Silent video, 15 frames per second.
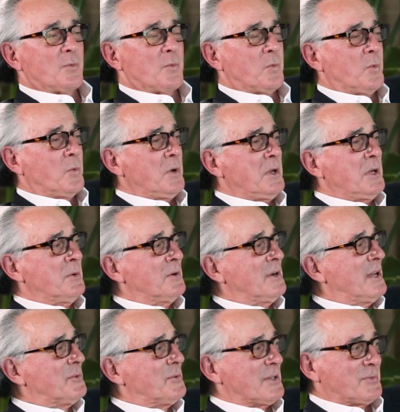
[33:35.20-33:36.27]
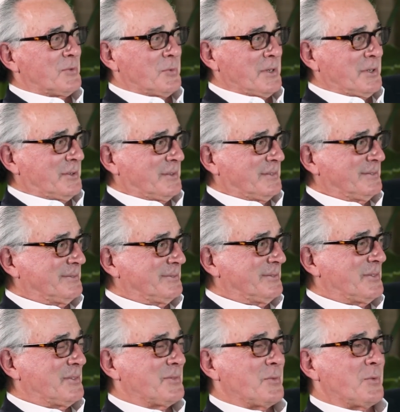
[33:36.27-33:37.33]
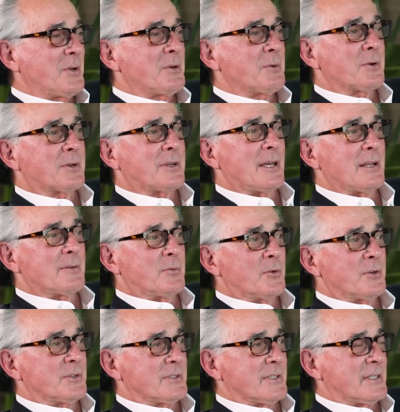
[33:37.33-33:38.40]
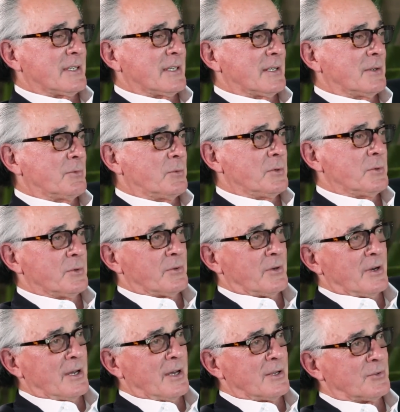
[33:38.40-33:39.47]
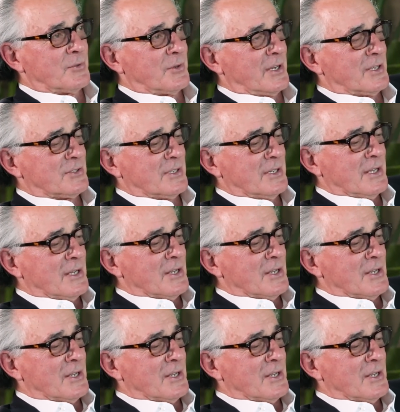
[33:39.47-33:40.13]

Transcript: We were not dressed for winter. we were California and we were not dressed.